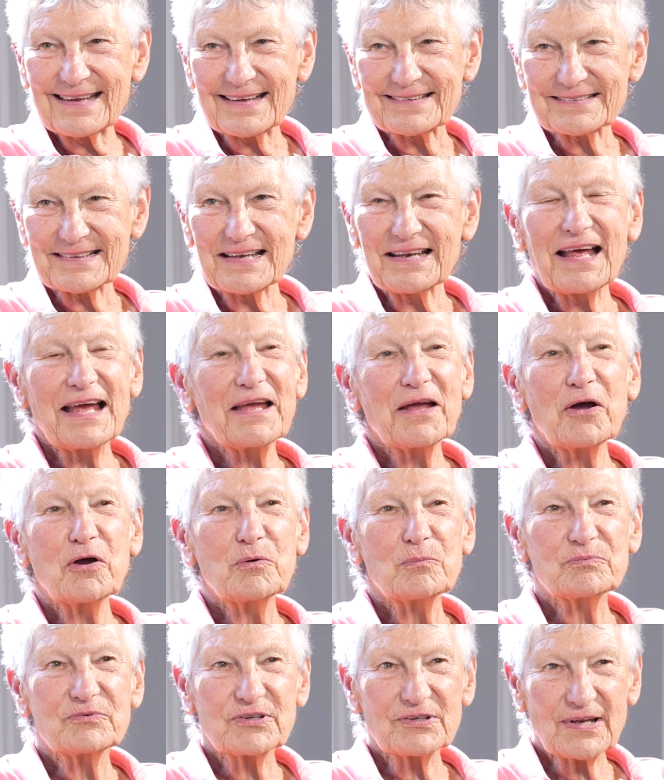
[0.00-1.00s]
Yes, and I
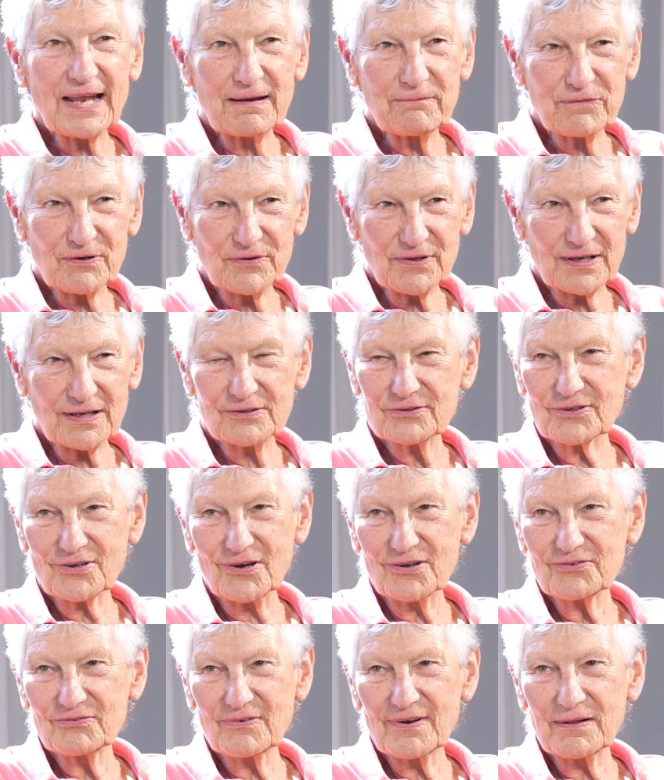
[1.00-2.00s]
hoped that everything had
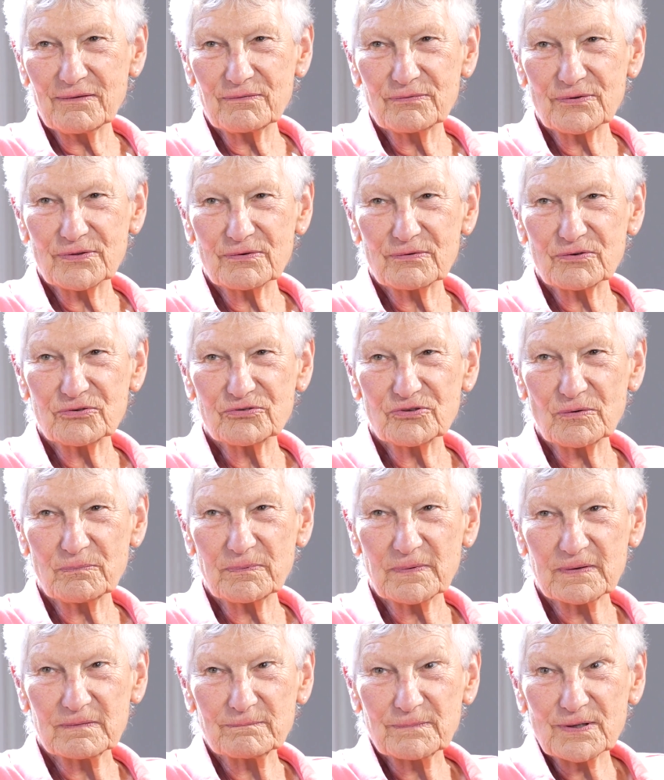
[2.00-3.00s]
gone well for the
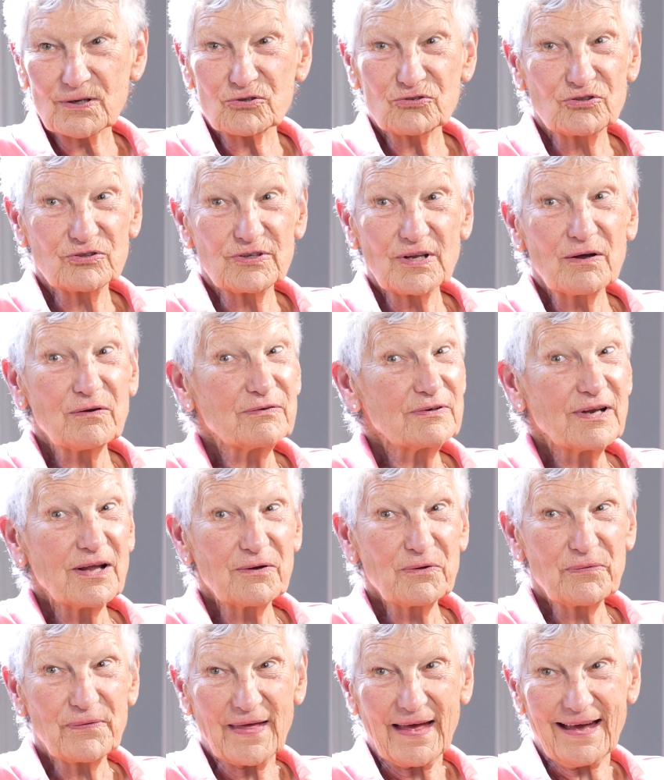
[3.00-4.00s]
recipient, because you don't
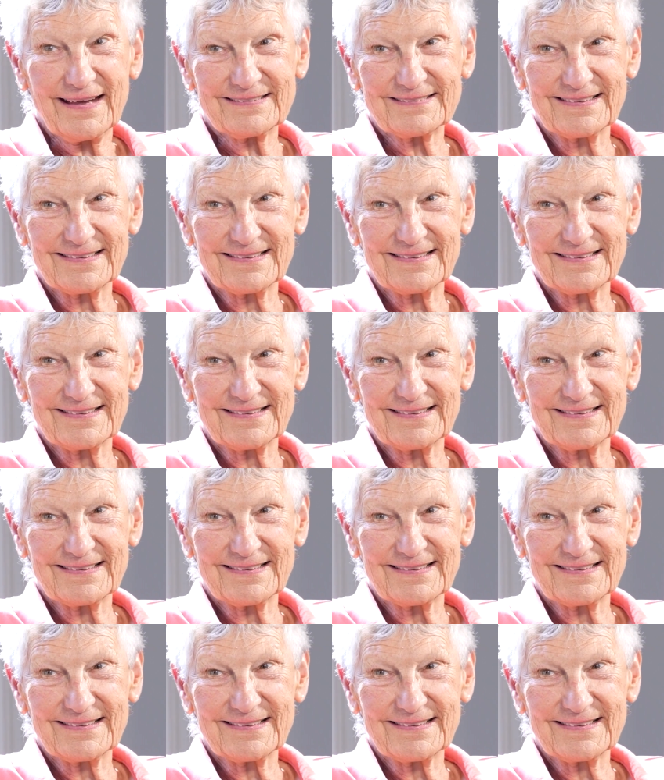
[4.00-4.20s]
know that.